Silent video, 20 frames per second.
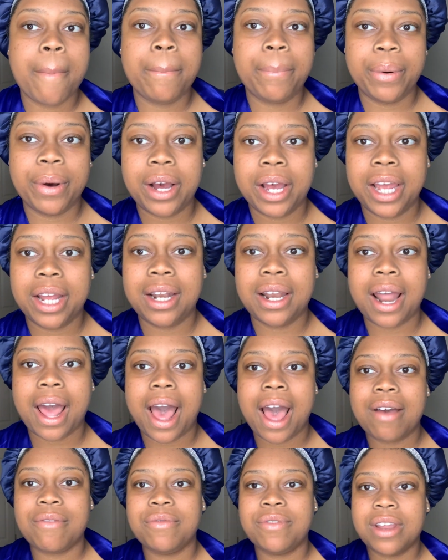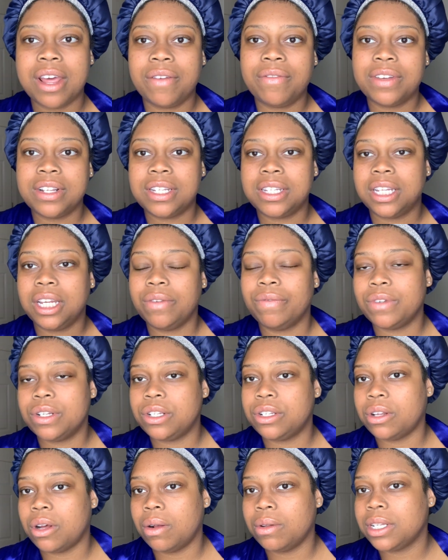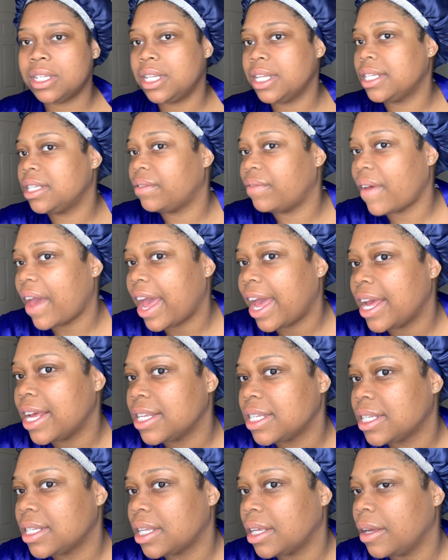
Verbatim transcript: but I've never seen results this fast.